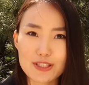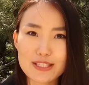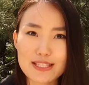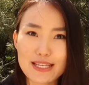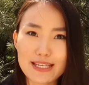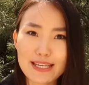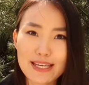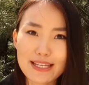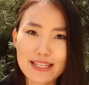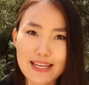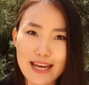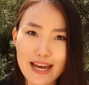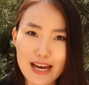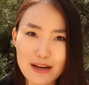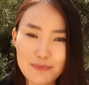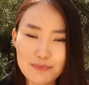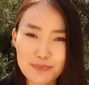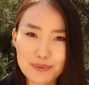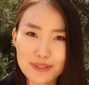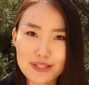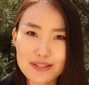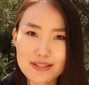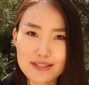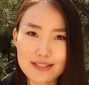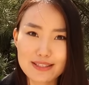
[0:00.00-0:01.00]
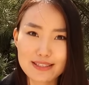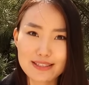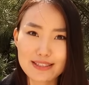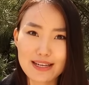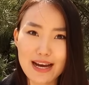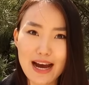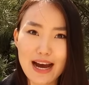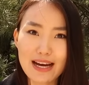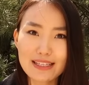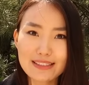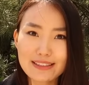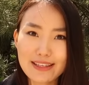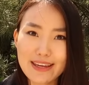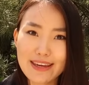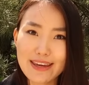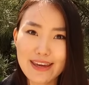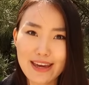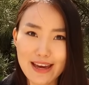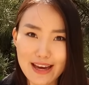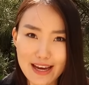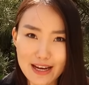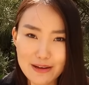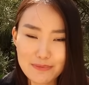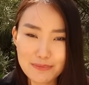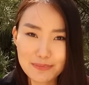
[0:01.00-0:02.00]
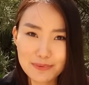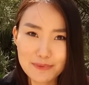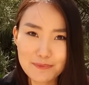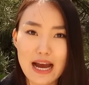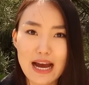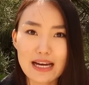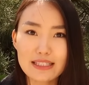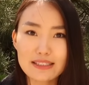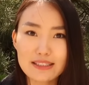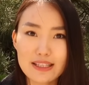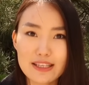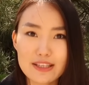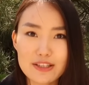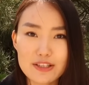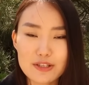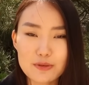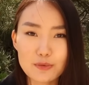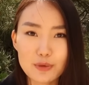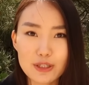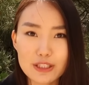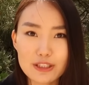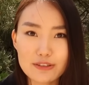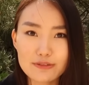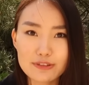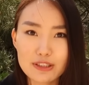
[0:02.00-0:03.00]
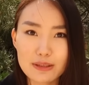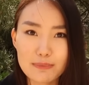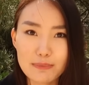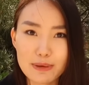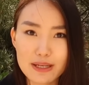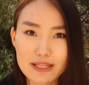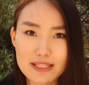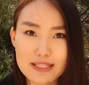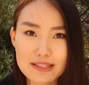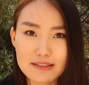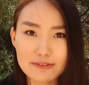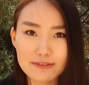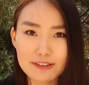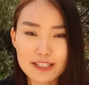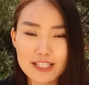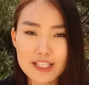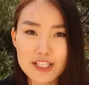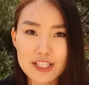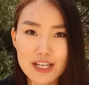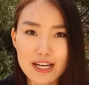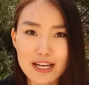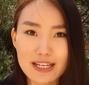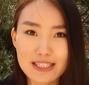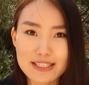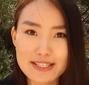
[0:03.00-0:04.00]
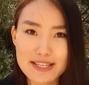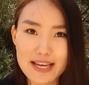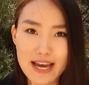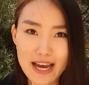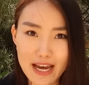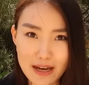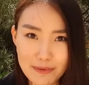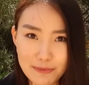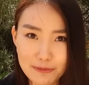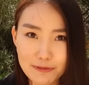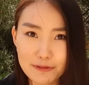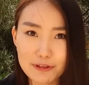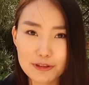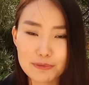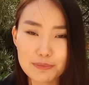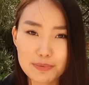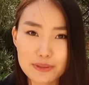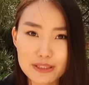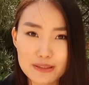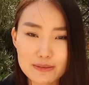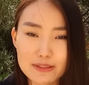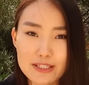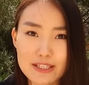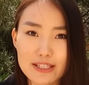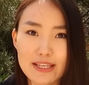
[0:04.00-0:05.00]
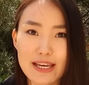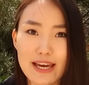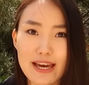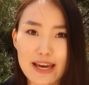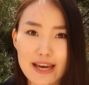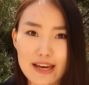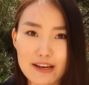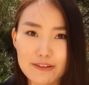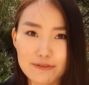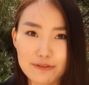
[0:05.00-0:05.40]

second app is Anki app. Anki is one of the best flashcard app for building a